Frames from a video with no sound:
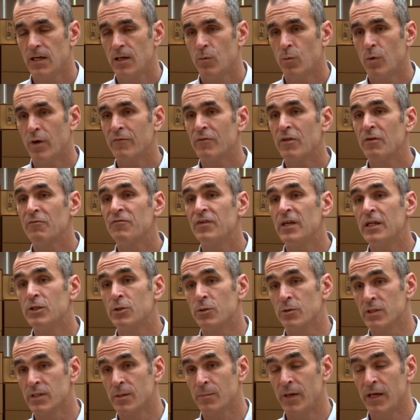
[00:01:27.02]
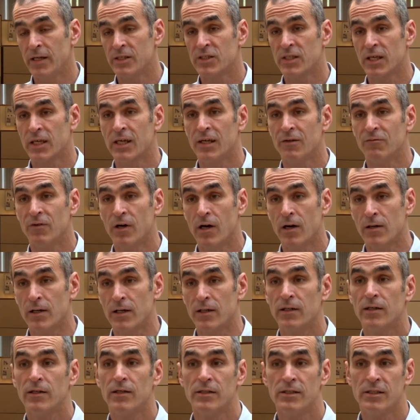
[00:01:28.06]
One of the features that makes the
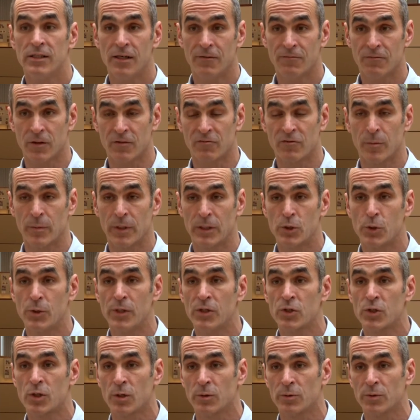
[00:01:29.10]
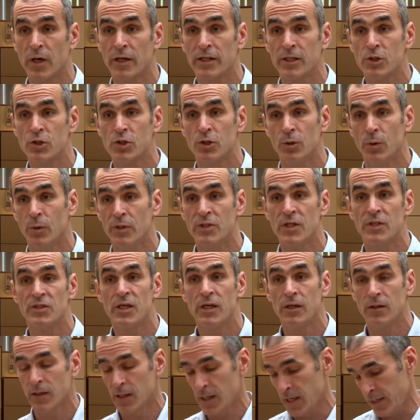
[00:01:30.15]
Kinvara different from a traditional running shoe is its
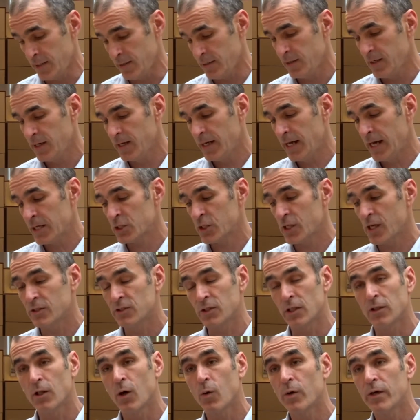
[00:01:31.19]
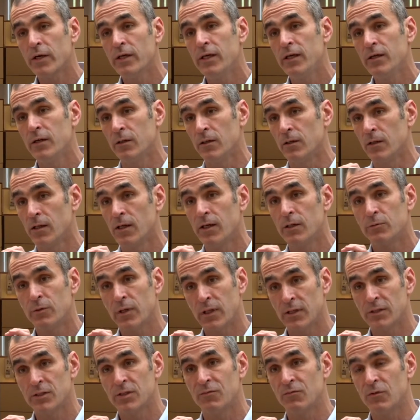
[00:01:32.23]
heel height. It actually has a lower heel
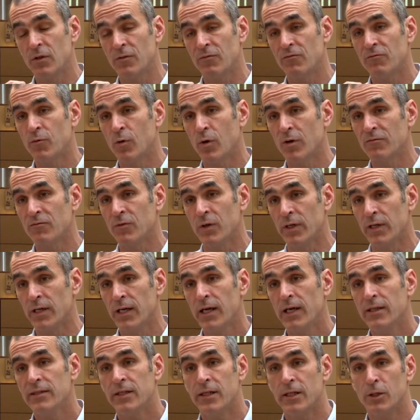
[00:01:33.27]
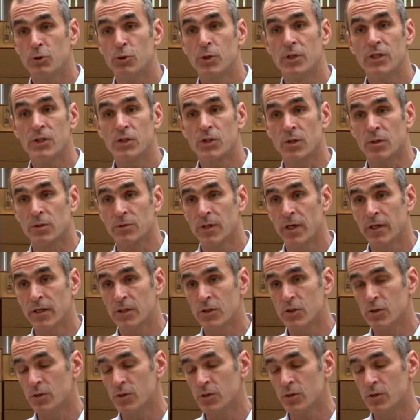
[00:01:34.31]
relative to the forefoot than a traditional running